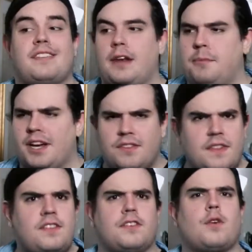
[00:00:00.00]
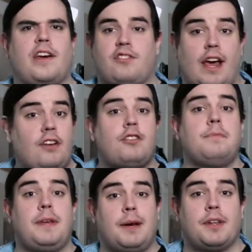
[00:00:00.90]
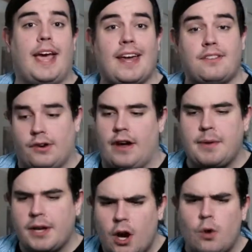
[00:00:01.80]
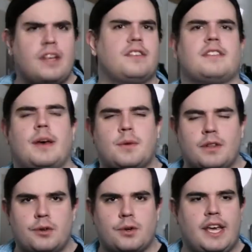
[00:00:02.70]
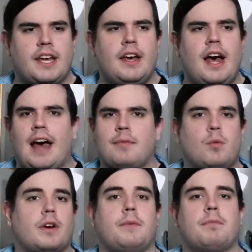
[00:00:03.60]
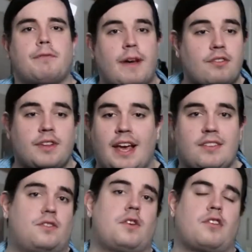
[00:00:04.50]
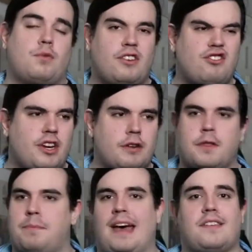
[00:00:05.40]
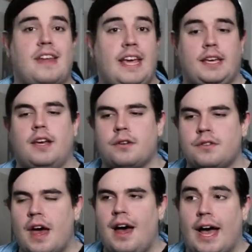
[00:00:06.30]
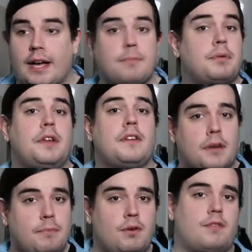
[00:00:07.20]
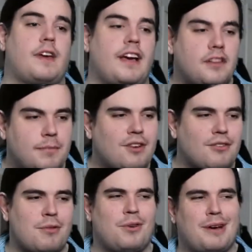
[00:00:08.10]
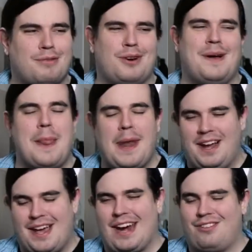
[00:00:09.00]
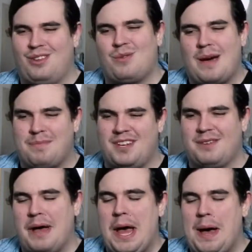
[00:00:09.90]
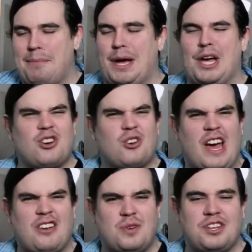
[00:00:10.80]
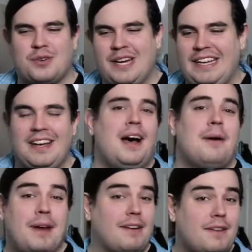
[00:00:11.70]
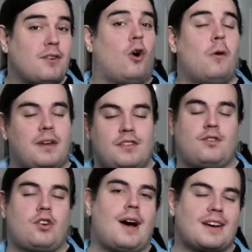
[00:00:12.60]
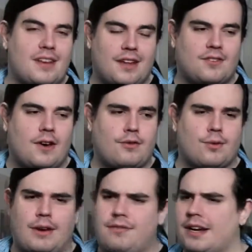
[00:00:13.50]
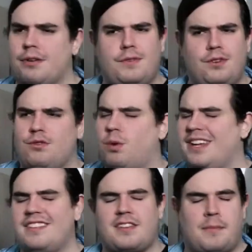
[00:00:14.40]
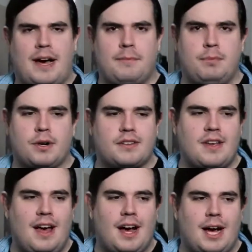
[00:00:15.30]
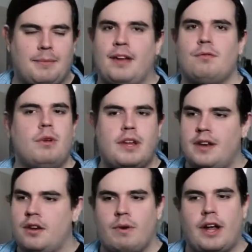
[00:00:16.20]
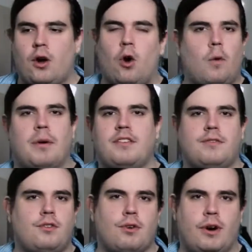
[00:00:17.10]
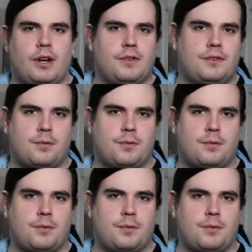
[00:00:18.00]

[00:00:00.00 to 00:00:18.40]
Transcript: excited because this is a question I should be able to answer. I've been coding since I was a little kid. I've been working professionally as a software engineer for the past 8 years. I completed a computer science major, though never actually wrapped up my undergraduate degree, but I've given a whole bunch of talks on software. I've tech reviewed 20 some odd books and written and read a whole bunch of tutorials